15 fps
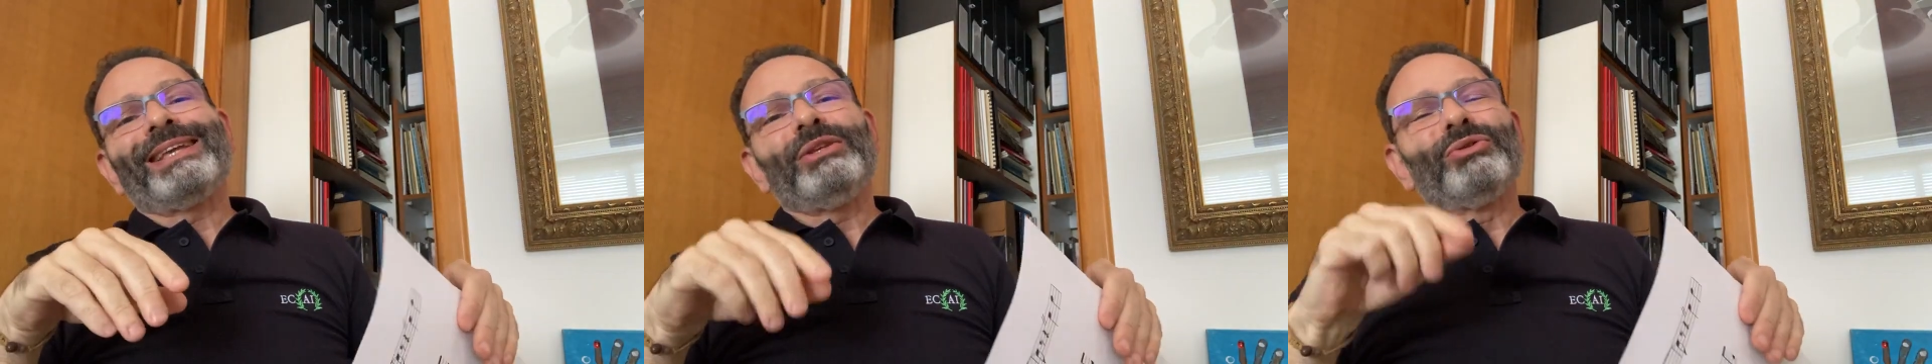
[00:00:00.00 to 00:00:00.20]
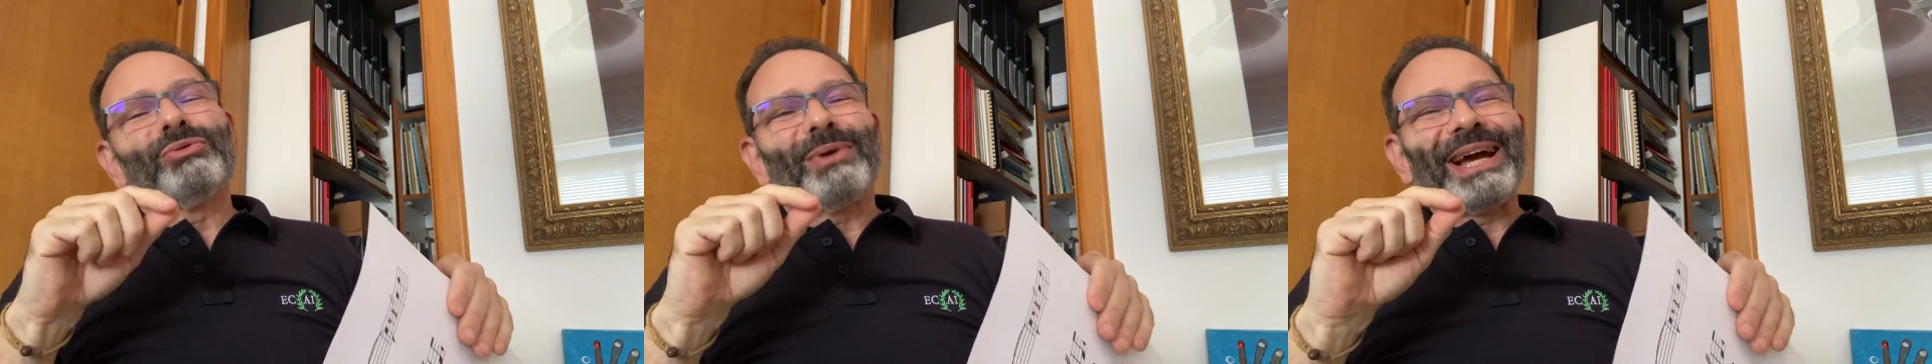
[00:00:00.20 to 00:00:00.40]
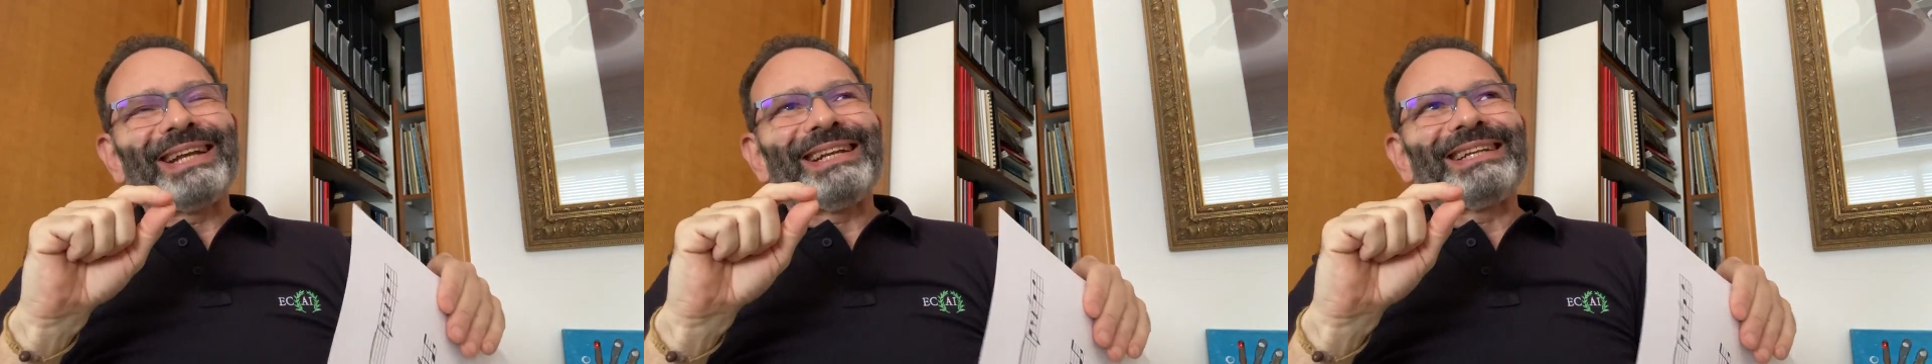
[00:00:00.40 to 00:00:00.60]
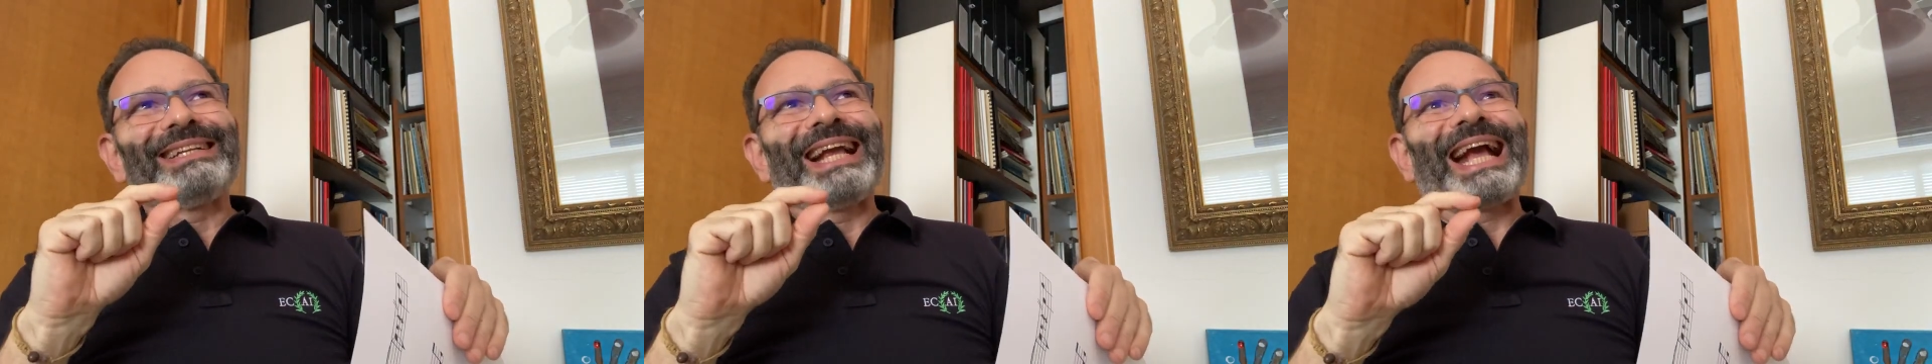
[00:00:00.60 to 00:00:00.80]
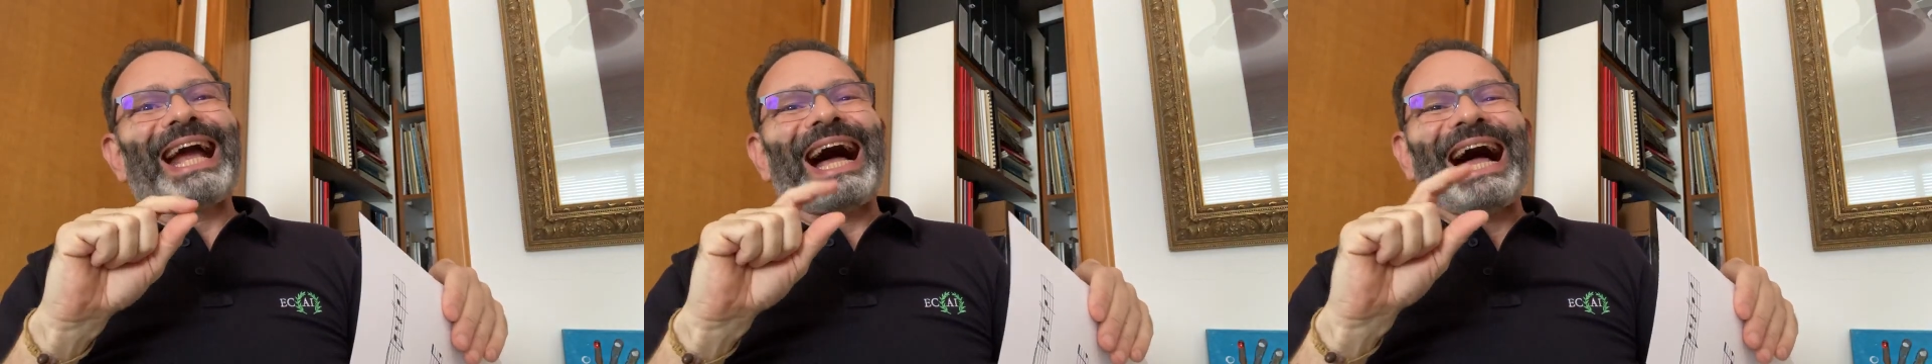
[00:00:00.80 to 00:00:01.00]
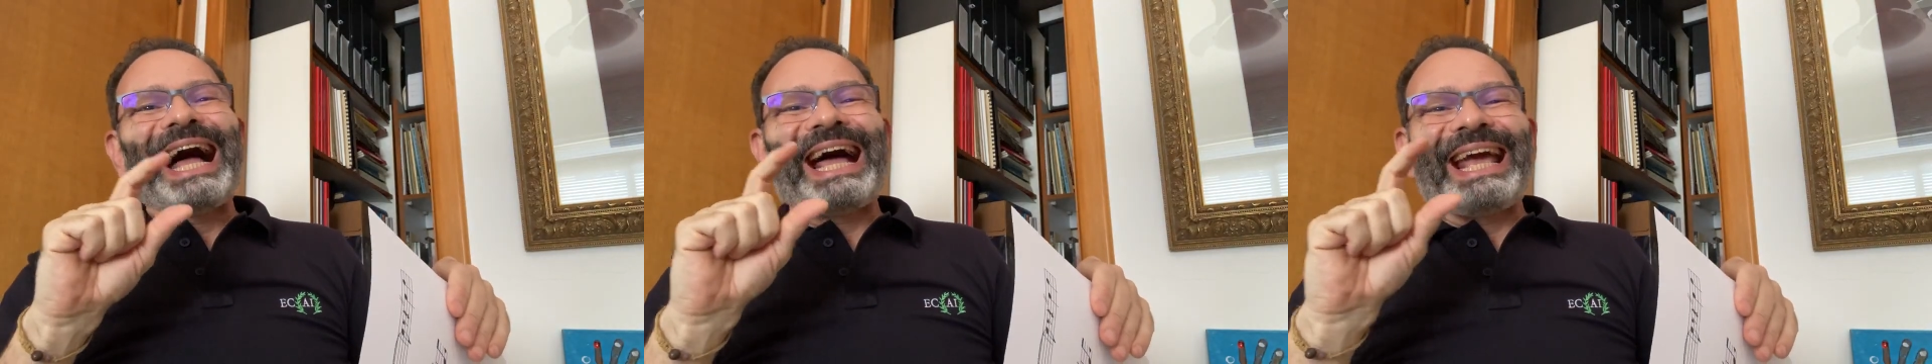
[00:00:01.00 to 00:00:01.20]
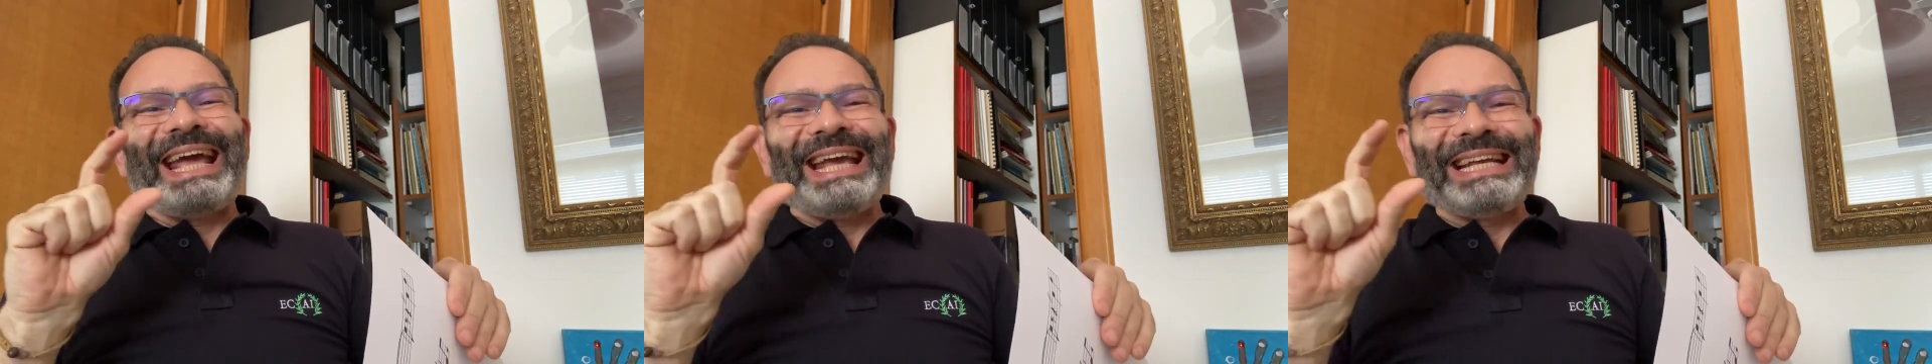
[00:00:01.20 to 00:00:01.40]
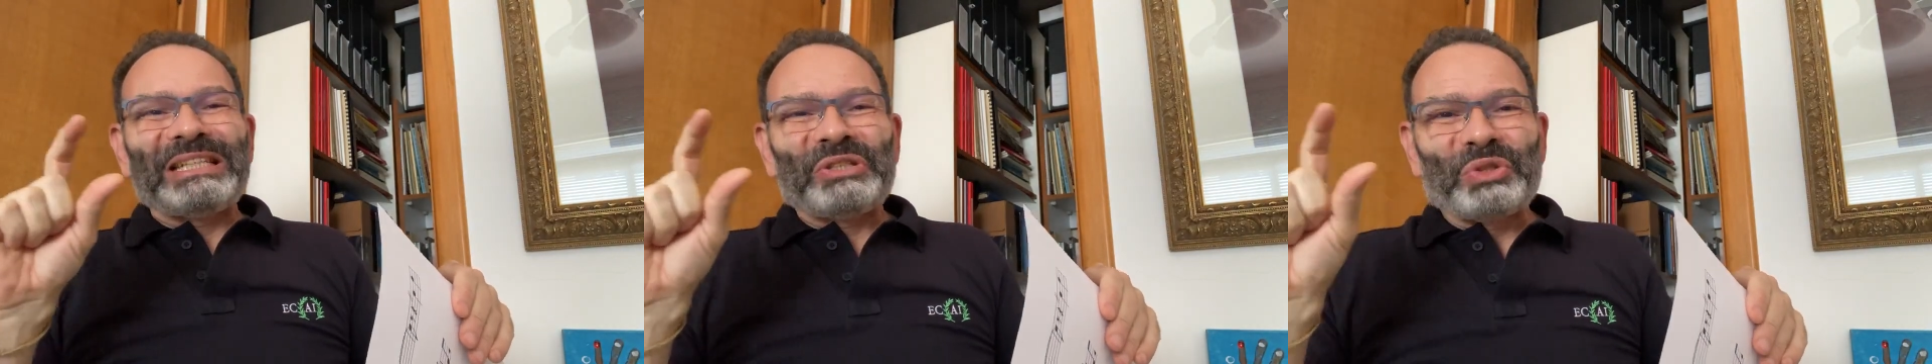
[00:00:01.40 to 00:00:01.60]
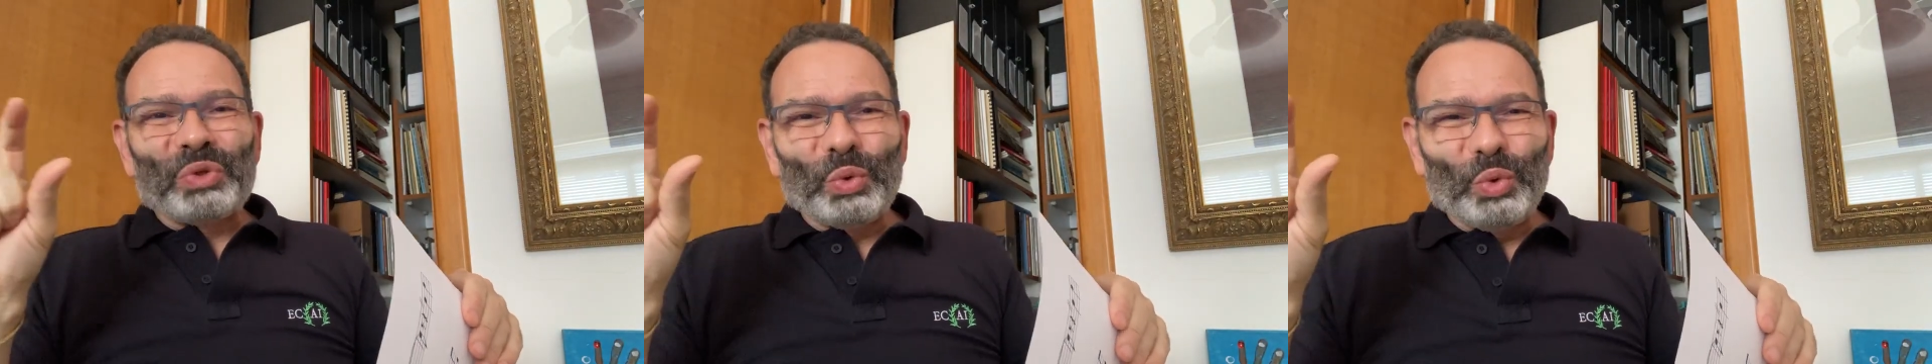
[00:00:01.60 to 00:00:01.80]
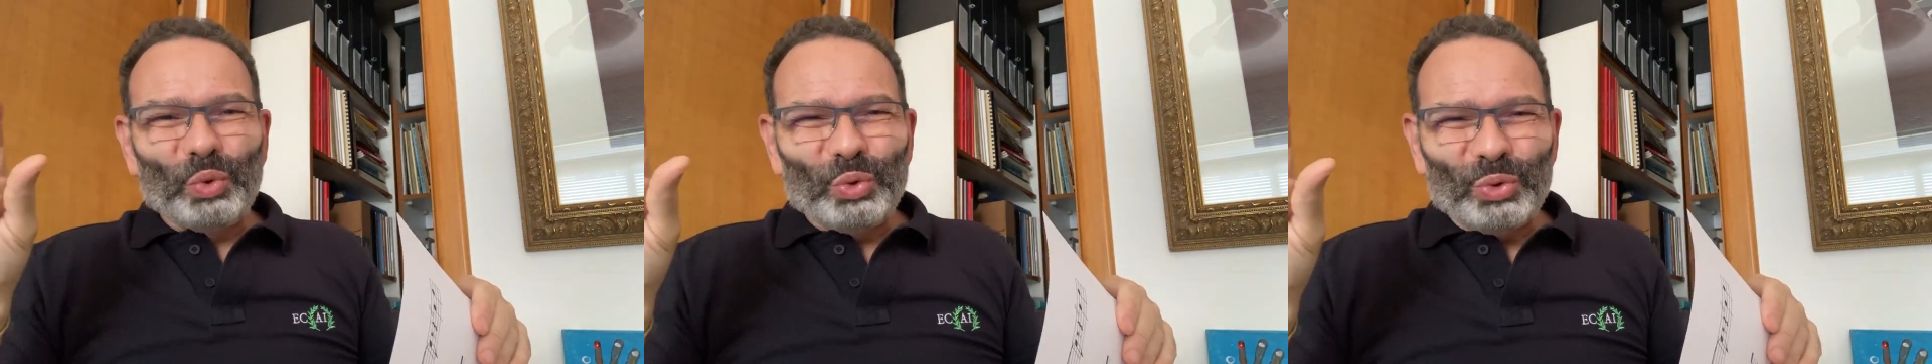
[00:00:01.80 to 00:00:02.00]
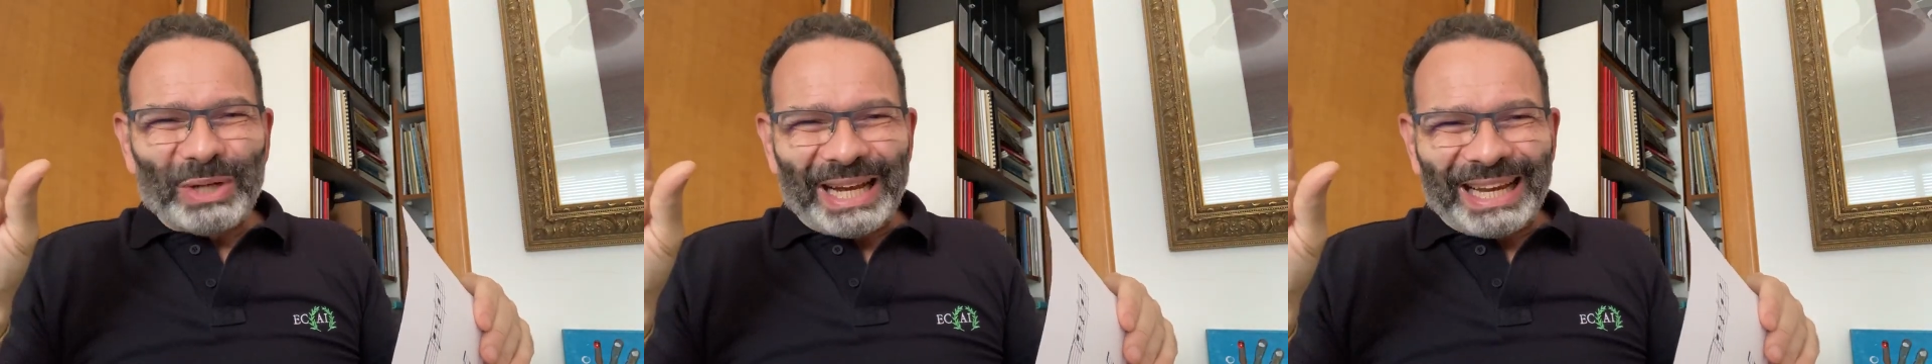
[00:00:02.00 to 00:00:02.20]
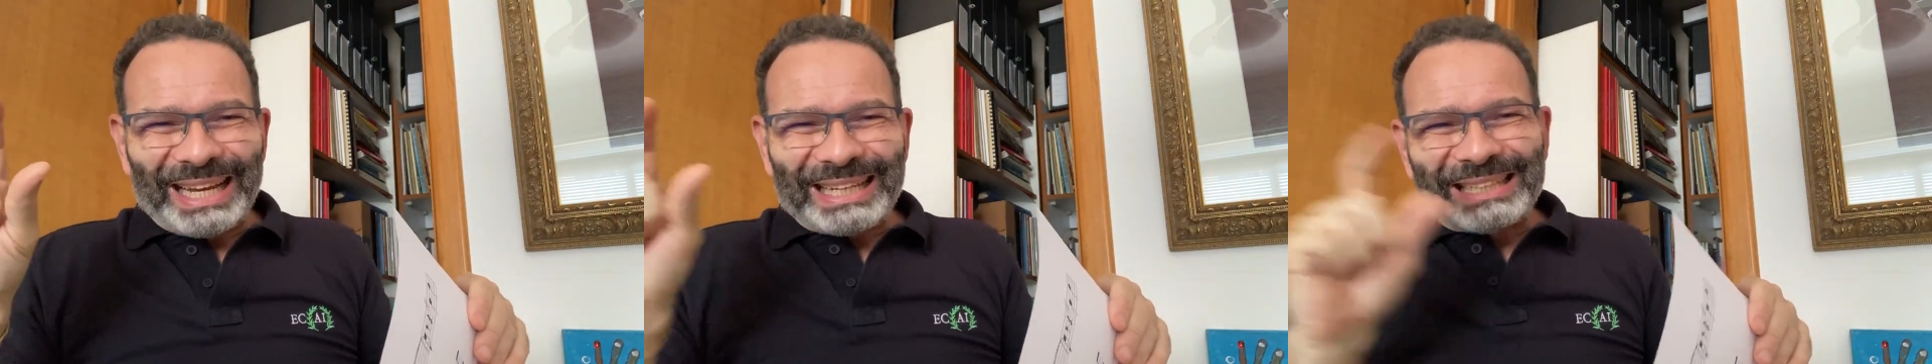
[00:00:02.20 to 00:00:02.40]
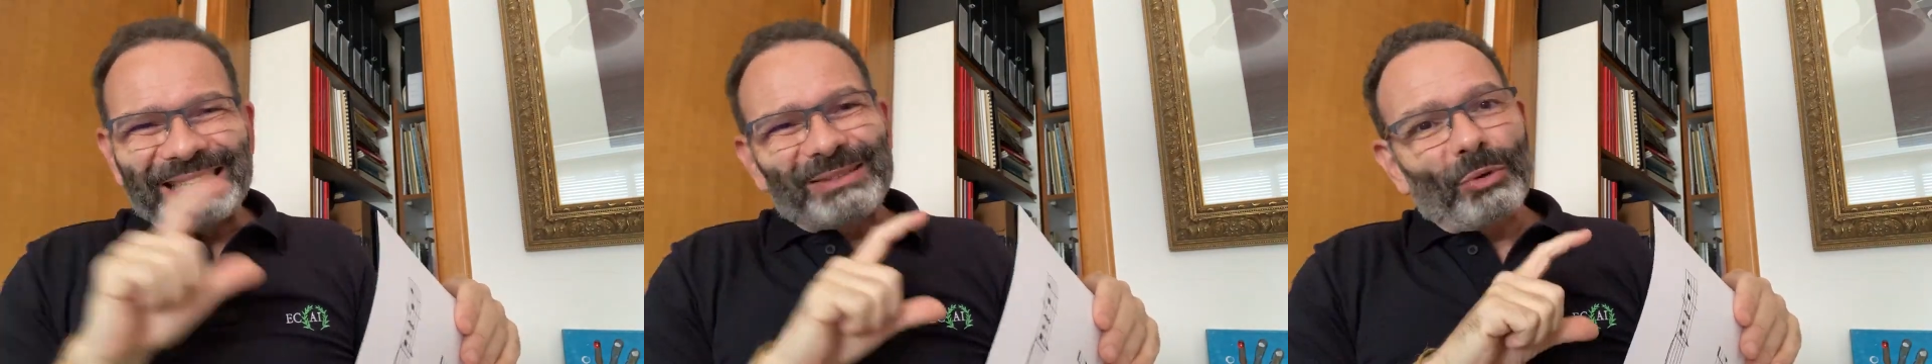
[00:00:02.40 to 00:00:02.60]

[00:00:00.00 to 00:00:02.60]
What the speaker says: You write it Caesura,